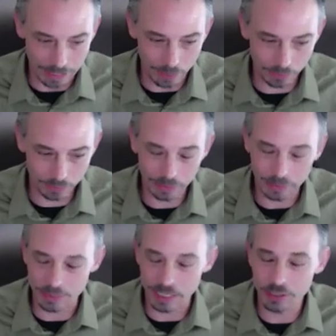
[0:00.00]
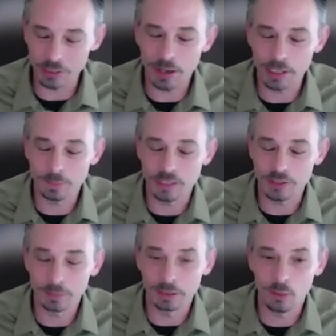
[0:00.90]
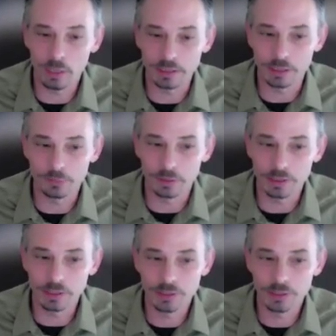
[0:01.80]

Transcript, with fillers: that one is actually caused by something quite different.